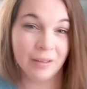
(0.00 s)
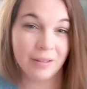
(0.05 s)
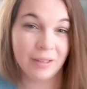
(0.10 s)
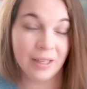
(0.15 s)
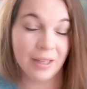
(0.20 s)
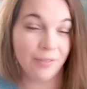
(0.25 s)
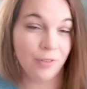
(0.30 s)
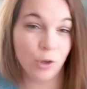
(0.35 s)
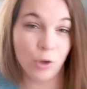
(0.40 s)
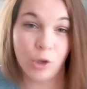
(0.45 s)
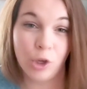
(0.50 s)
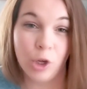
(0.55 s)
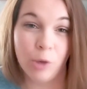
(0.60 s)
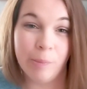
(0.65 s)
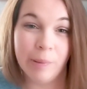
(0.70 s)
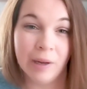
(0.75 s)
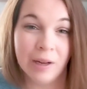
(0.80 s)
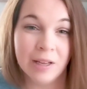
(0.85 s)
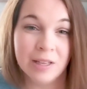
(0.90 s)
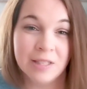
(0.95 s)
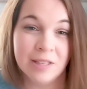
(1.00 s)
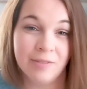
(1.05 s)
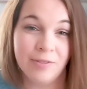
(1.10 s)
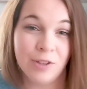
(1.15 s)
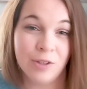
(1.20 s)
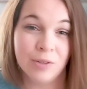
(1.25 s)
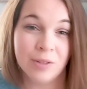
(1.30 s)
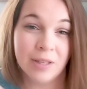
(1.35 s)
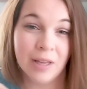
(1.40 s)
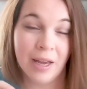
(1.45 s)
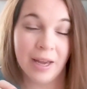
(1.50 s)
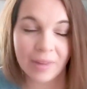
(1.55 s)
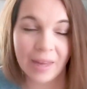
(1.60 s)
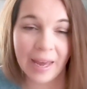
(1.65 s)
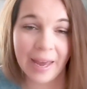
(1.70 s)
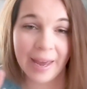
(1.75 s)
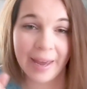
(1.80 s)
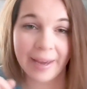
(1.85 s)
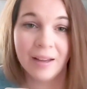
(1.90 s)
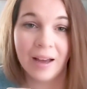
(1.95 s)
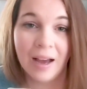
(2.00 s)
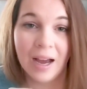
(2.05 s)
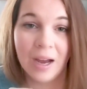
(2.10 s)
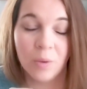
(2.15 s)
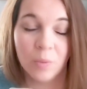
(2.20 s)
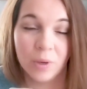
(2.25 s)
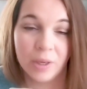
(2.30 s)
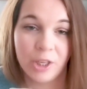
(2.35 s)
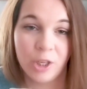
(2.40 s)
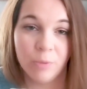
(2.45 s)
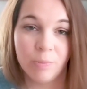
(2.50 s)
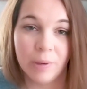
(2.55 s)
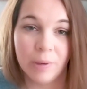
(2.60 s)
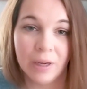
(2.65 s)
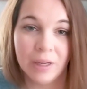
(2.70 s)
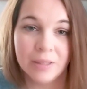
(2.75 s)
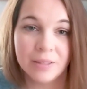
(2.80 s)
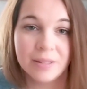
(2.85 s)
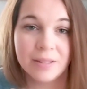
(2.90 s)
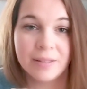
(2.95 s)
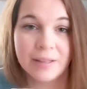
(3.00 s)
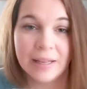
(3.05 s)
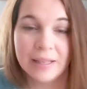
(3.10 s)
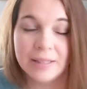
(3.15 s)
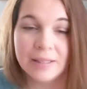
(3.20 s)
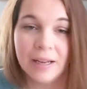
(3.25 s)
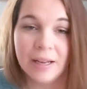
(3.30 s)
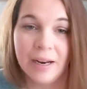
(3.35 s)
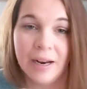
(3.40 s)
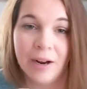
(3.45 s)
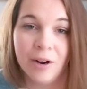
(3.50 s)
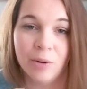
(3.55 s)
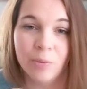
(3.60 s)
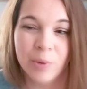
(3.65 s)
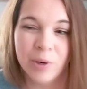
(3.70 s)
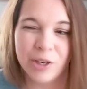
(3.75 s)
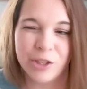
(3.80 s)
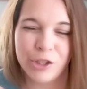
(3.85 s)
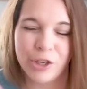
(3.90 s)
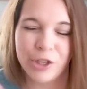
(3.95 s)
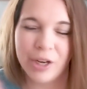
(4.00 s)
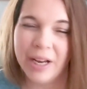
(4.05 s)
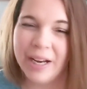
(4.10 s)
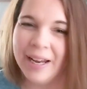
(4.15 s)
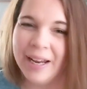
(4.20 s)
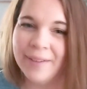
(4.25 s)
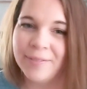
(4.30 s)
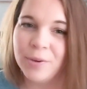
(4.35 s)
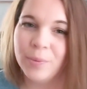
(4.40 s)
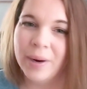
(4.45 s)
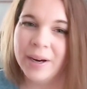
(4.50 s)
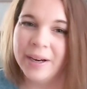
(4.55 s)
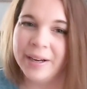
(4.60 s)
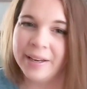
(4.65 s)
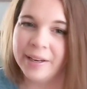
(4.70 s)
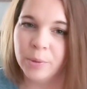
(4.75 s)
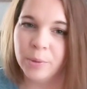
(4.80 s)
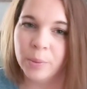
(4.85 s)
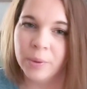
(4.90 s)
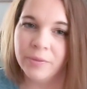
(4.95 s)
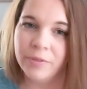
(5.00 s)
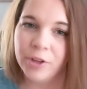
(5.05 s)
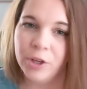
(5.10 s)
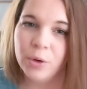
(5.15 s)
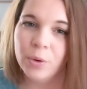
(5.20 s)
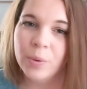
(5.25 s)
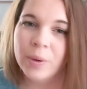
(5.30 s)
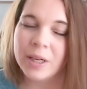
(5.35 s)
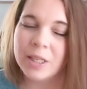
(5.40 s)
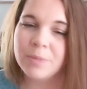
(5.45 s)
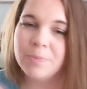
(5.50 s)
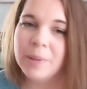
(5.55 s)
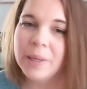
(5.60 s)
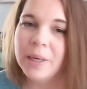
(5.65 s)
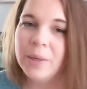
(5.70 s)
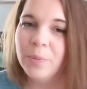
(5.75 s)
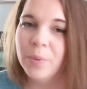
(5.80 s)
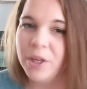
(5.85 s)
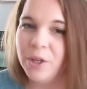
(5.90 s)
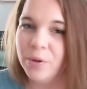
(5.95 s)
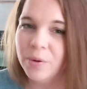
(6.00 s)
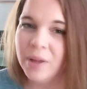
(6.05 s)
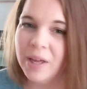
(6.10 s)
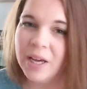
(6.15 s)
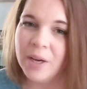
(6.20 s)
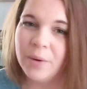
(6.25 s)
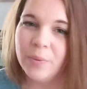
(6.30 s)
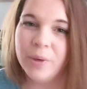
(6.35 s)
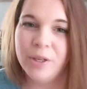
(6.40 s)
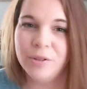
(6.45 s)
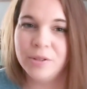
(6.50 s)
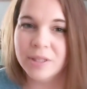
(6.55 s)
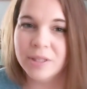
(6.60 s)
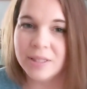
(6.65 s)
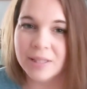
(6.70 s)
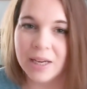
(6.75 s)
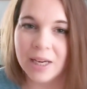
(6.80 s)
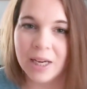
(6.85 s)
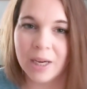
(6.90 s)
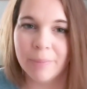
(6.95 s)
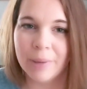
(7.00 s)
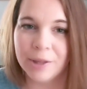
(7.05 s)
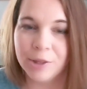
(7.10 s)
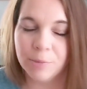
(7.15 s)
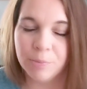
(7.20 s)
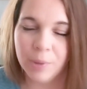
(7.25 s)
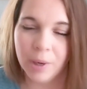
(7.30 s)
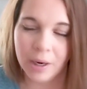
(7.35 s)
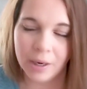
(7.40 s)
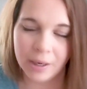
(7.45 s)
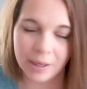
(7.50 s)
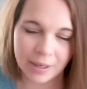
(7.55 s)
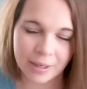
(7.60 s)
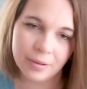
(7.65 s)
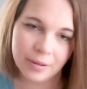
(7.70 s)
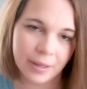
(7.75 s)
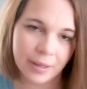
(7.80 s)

give you coupons if you say, hey, I want coupons. That's not how it works. You kind of have to write in a review, explain what you like, what you dislike about the product.